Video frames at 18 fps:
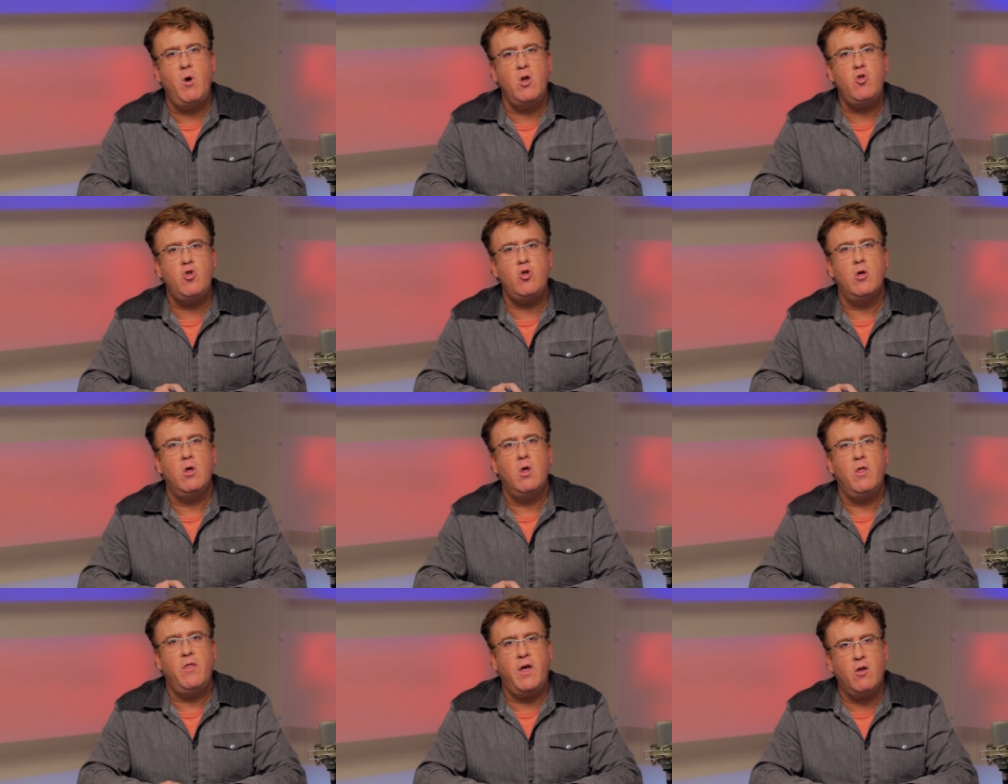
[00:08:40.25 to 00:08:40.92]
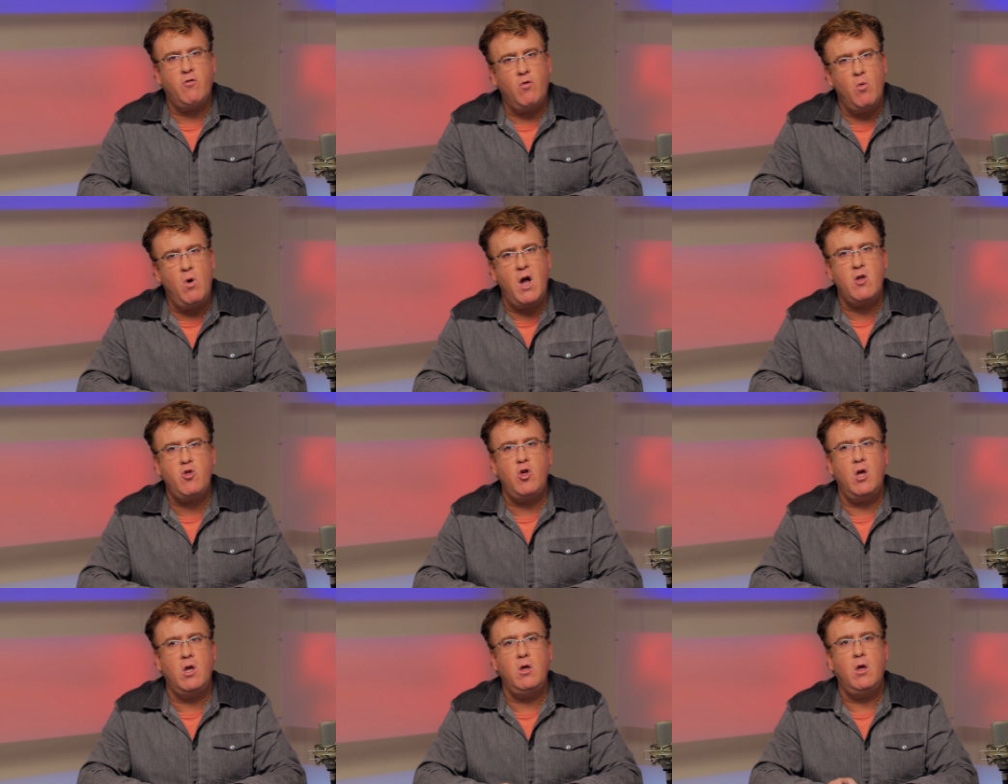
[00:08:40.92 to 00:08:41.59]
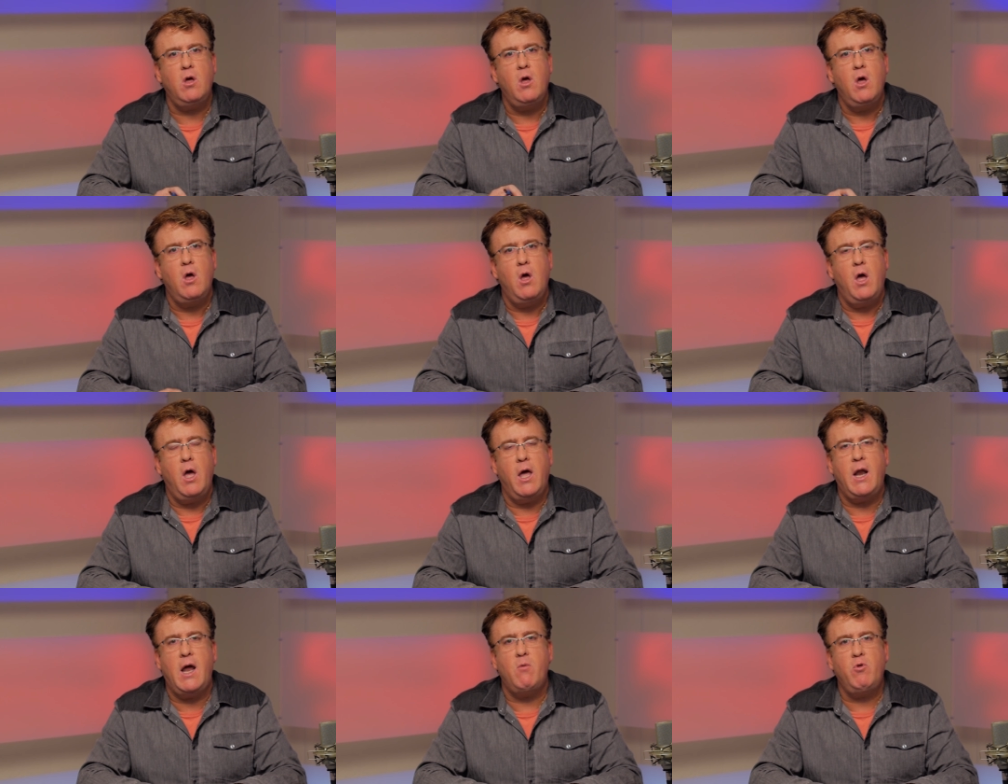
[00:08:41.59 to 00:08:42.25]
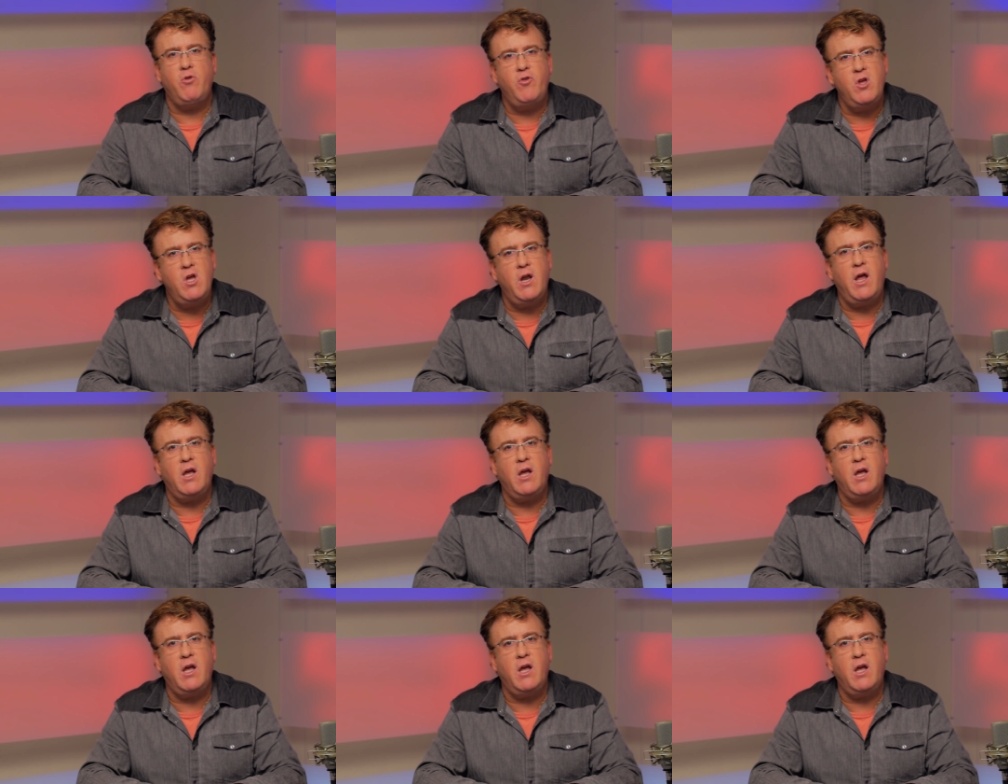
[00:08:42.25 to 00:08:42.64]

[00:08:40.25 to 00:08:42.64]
much, thanks for watching, and I will see you